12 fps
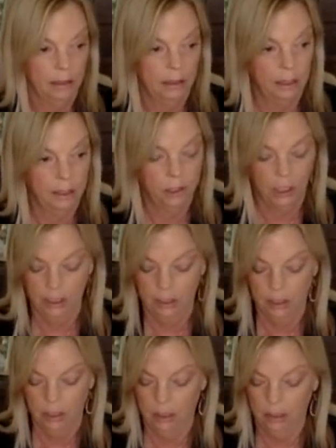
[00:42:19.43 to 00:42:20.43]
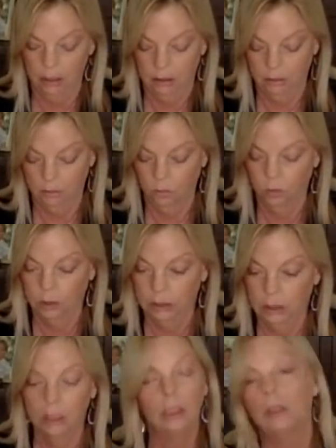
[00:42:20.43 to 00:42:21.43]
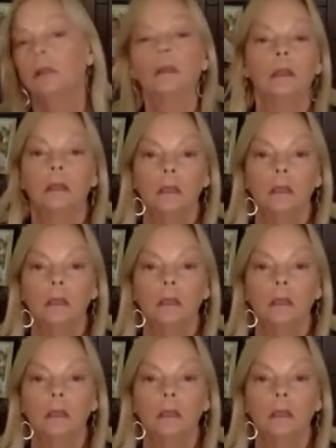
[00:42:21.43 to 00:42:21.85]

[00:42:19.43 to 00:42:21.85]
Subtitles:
DJT, will he